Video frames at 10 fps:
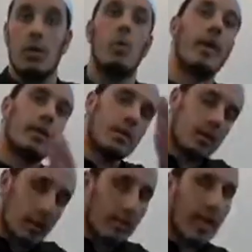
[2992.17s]
with
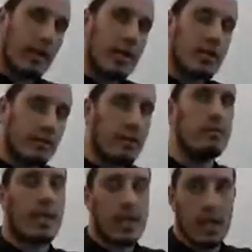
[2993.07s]
the migration from
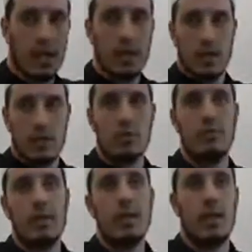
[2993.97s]
Mecca to
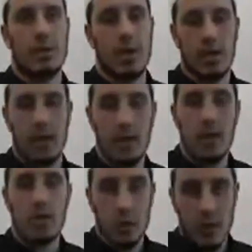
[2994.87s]
Medina, inshallah.
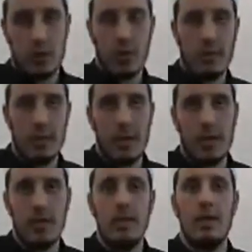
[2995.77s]
So we'll stop
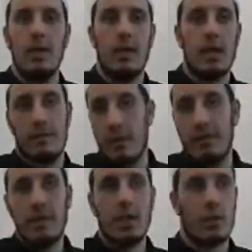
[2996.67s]
here. If you
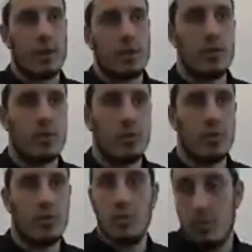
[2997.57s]
have any questions
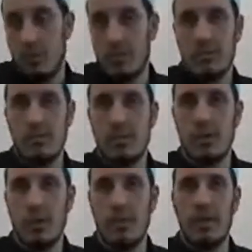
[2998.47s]
or you
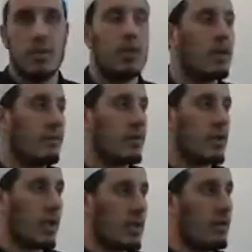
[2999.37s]
want to mention anything,
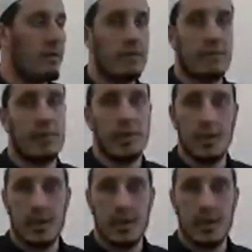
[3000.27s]
inshallah, feel free.